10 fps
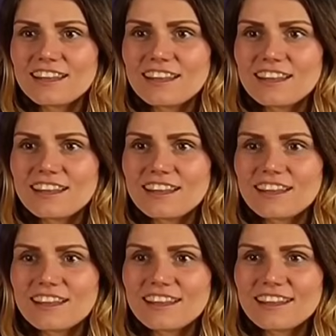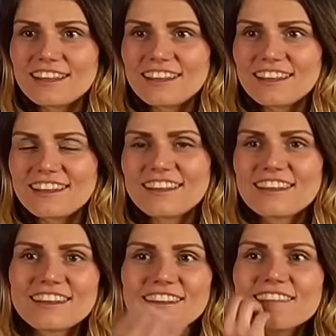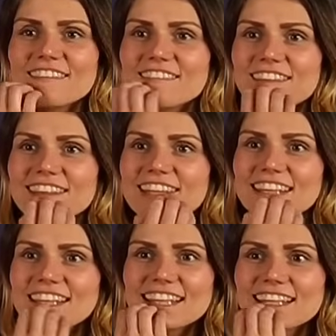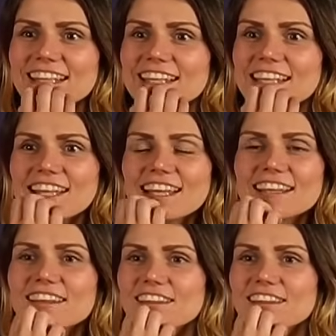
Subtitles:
(not speaking)